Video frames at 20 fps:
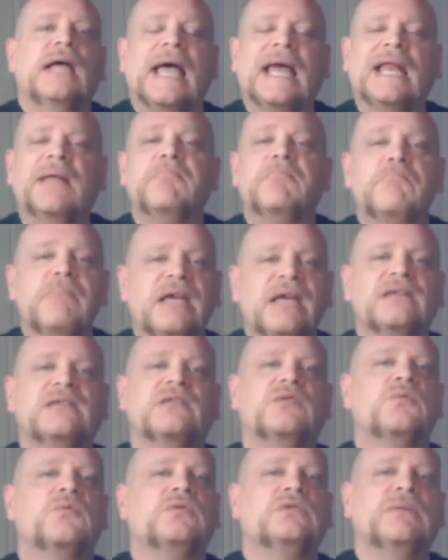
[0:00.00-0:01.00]
and it makes
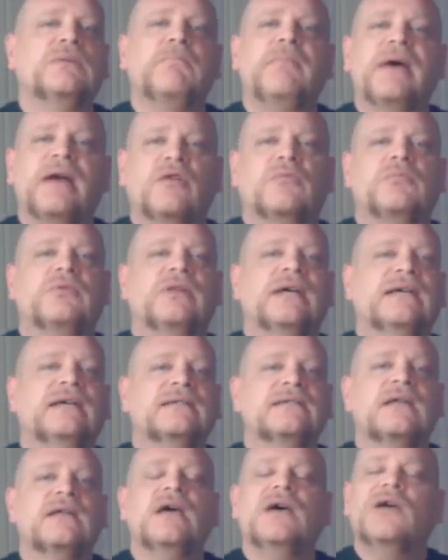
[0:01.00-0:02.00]
the world a better
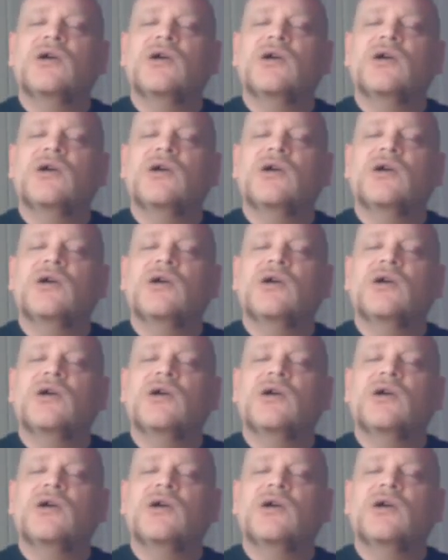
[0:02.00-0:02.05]
place.